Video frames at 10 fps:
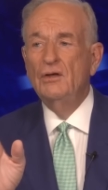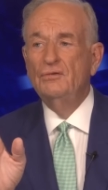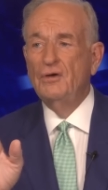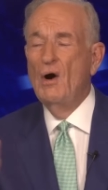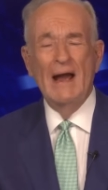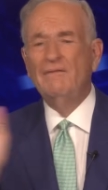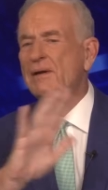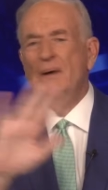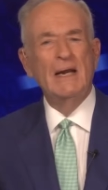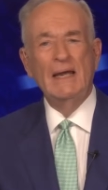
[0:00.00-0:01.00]
So
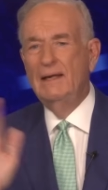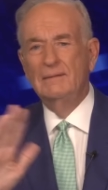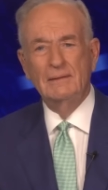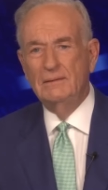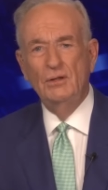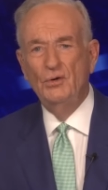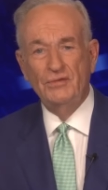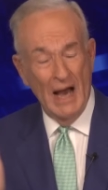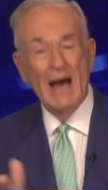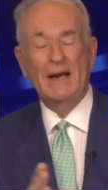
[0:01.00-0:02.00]
everybody
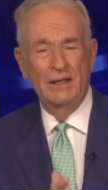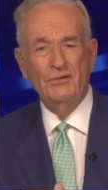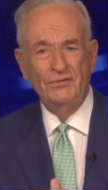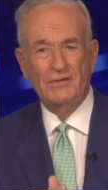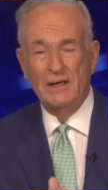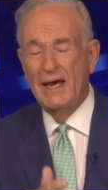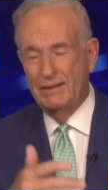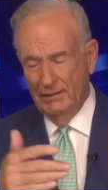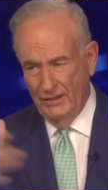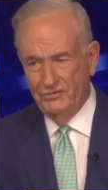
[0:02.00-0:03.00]
who's honest, and
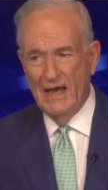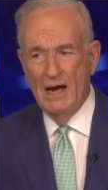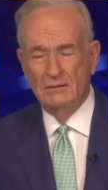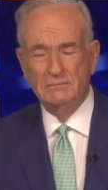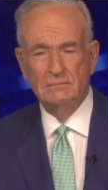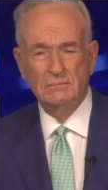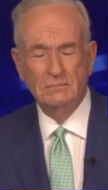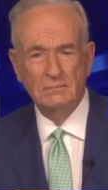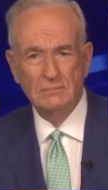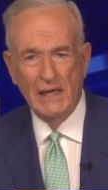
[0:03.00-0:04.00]
that lets out
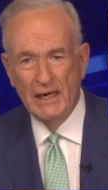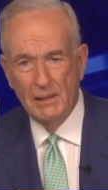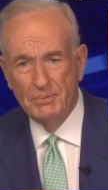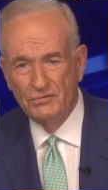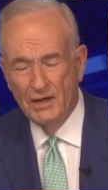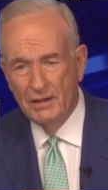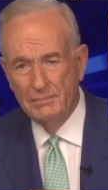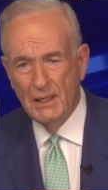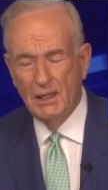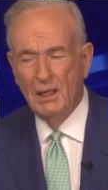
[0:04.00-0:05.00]
80% of the
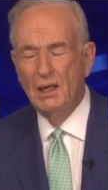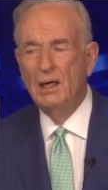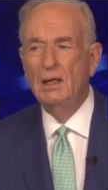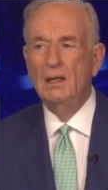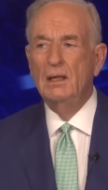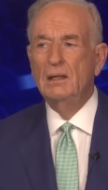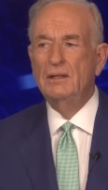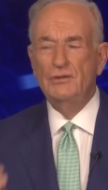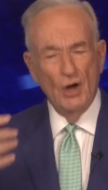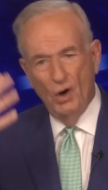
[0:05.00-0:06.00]
media,
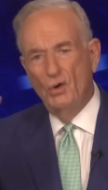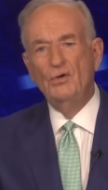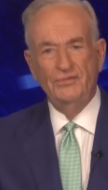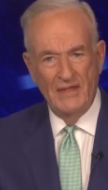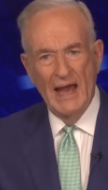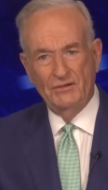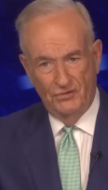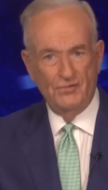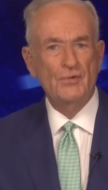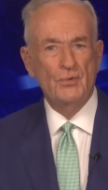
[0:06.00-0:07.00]
knows that's
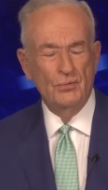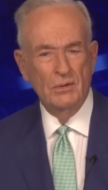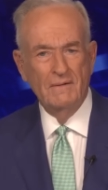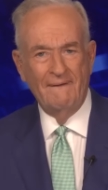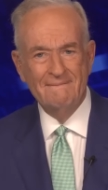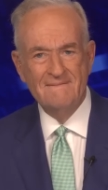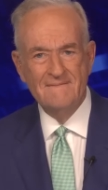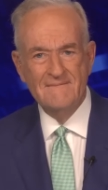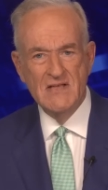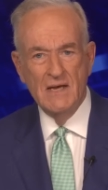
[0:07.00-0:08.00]
true.
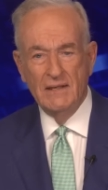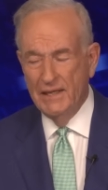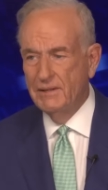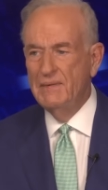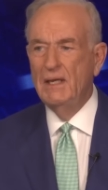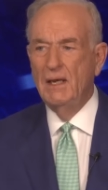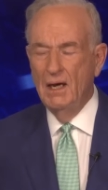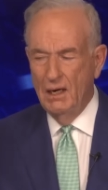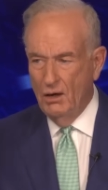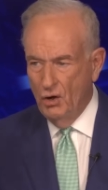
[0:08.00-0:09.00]
Yet the
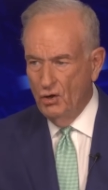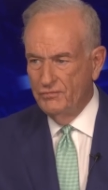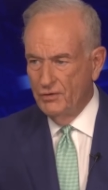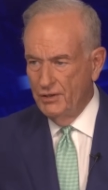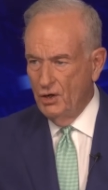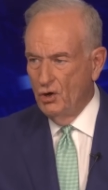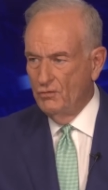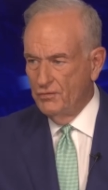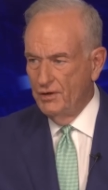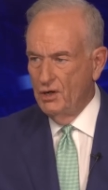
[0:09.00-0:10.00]
media over and
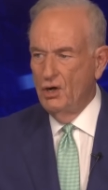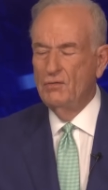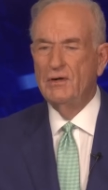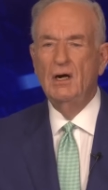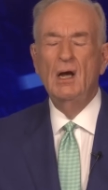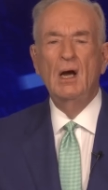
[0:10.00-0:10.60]
over and over,